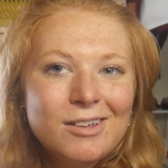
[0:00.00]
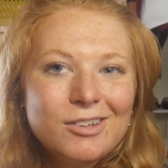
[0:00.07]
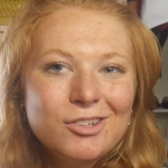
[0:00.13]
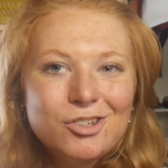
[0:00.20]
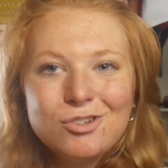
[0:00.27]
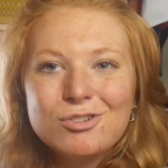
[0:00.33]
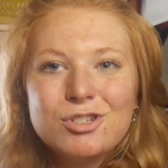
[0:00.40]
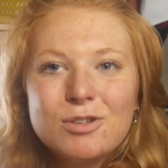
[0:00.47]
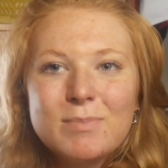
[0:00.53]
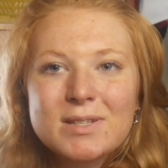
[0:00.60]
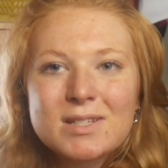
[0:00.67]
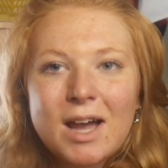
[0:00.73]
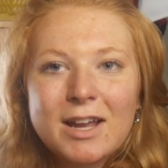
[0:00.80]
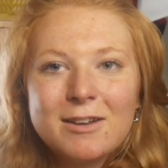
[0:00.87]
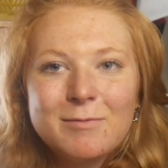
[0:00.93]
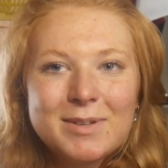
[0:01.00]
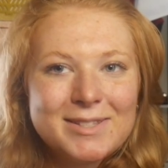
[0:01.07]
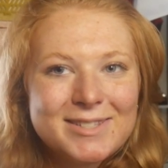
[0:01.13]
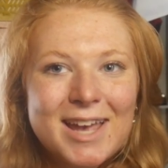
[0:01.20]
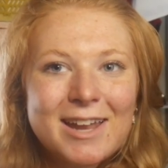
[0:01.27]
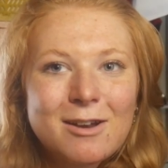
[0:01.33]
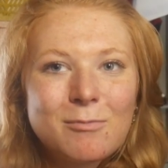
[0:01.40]
YouTube has kind of been
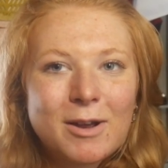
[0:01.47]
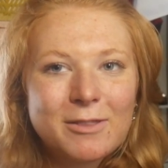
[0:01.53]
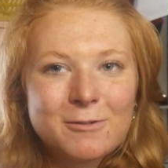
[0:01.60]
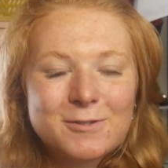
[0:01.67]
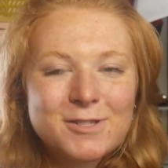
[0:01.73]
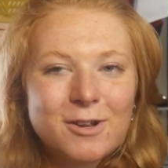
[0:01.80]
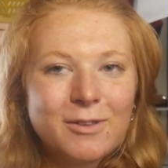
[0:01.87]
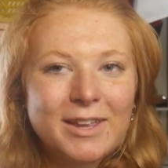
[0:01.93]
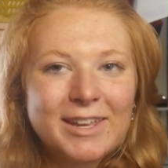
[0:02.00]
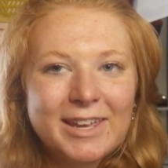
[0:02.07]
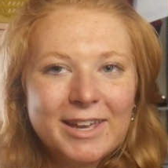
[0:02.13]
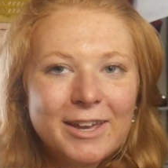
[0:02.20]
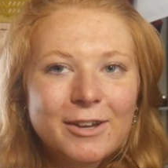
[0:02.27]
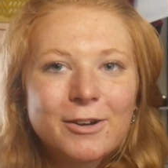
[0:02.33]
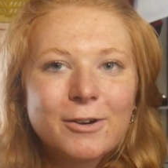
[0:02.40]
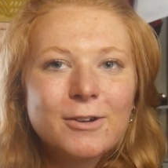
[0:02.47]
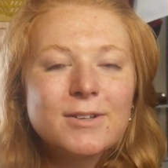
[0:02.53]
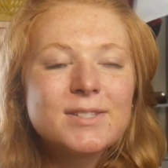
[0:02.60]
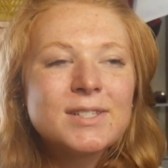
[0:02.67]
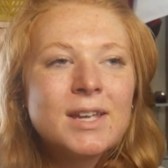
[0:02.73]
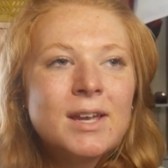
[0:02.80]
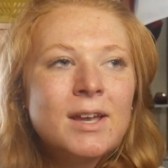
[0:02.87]
dead and why there's no like it
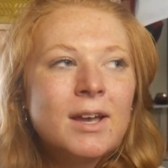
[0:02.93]
girls.